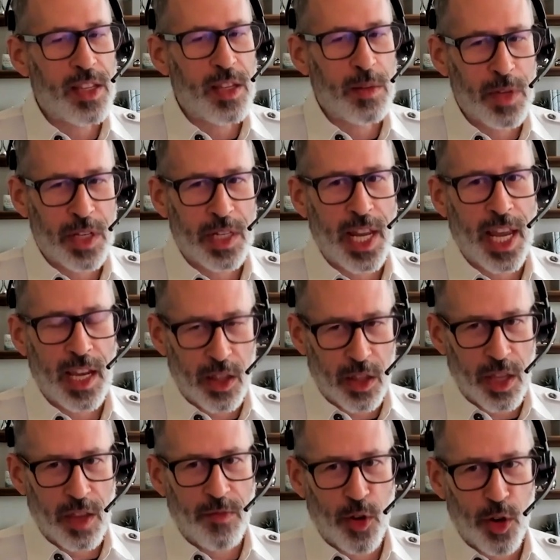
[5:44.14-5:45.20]
that's a
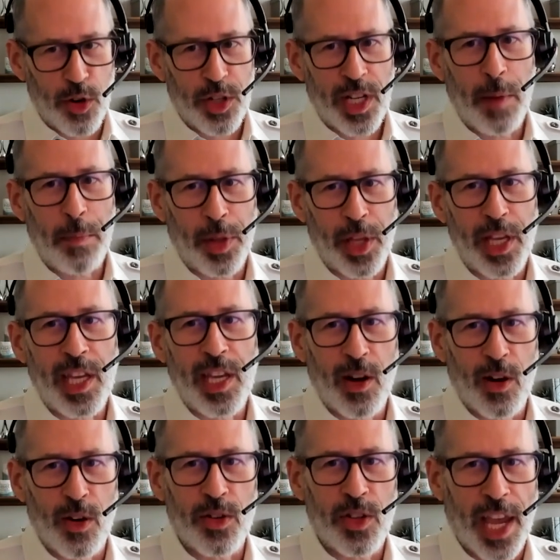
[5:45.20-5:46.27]
mistake the first couple of
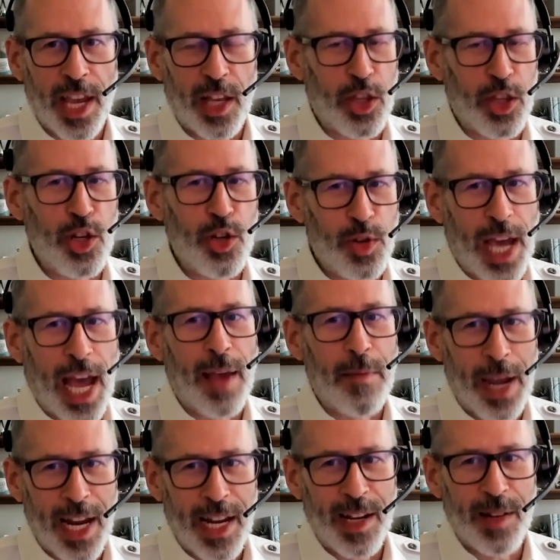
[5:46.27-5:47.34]
years. Like the new
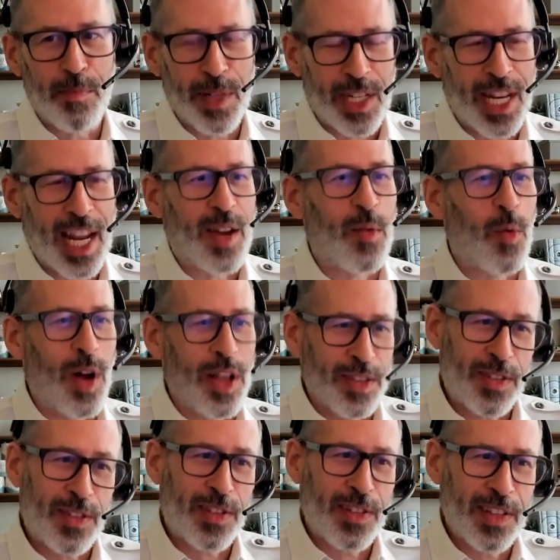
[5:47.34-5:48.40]
guy made his mistake
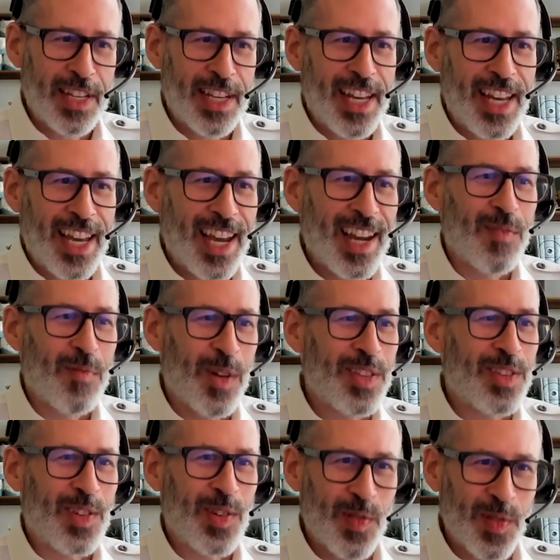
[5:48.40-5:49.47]
once and
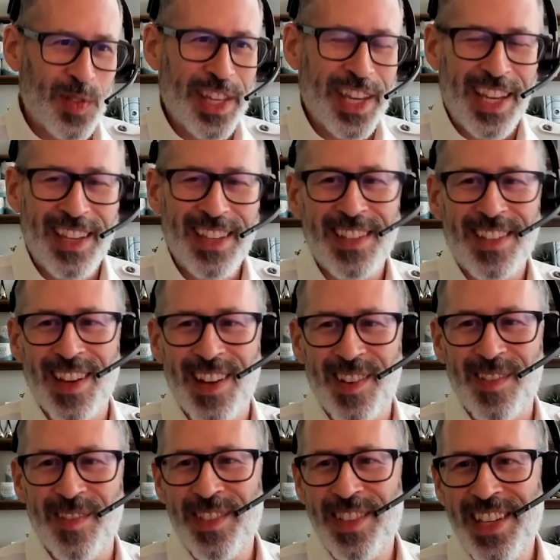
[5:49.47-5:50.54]
once only.
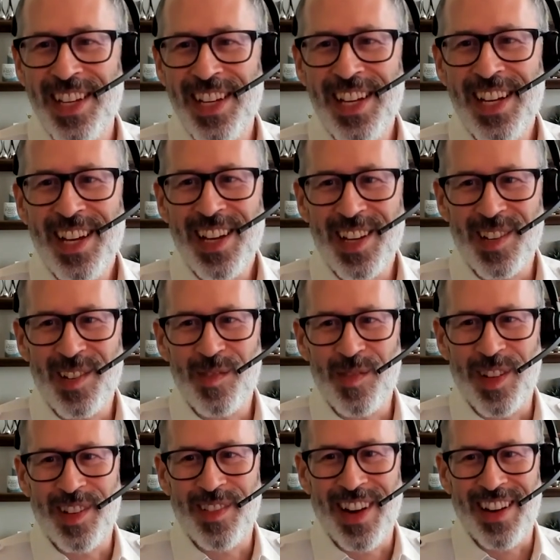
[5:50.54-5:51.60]
So a
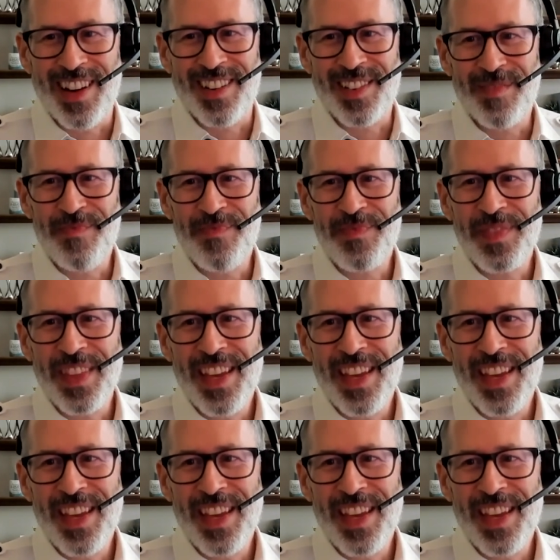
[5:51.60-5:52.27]
good one around.